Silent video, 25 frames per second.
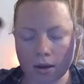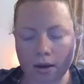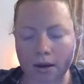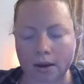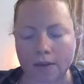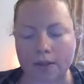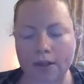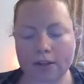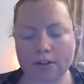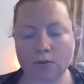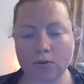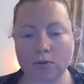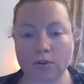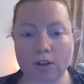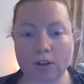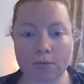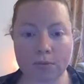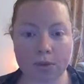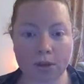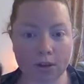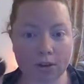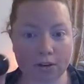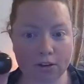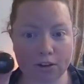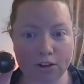Now that's what
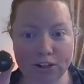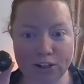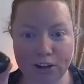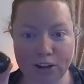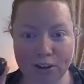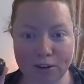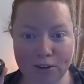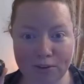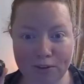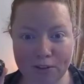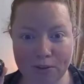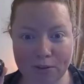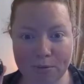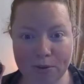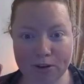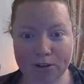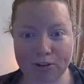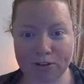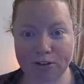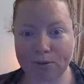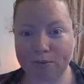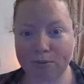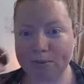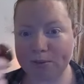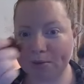I'm going to show you for the
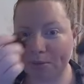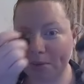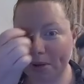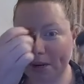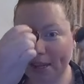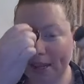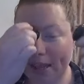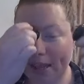mushrooms. But